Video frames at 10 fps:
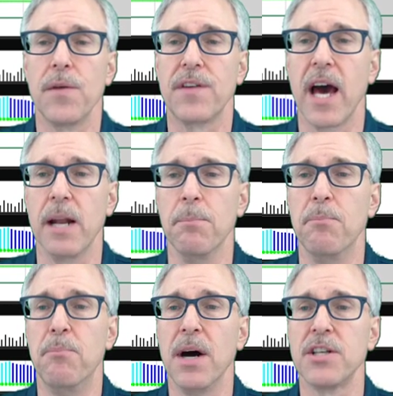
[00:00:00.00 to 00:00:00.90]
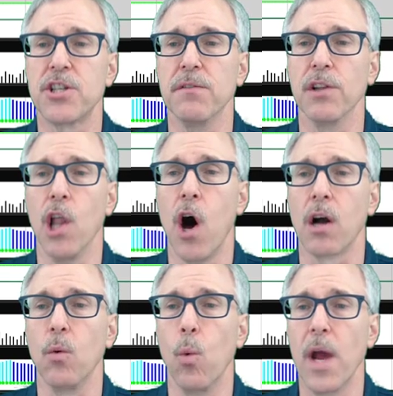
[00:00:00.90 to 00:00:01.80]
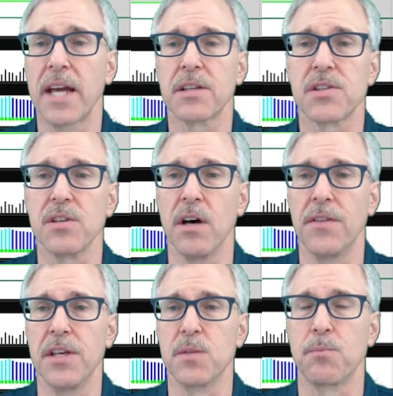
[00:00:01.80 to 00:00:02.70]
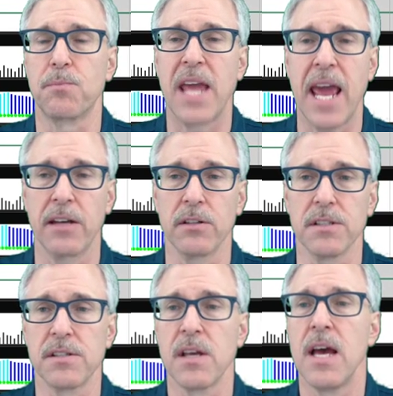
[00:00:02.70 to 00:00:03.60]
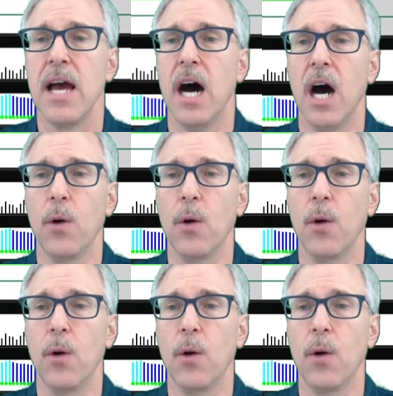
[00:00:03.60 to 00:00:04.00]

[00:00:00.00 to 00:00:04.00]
We've got a bunch of long wicks on these candles.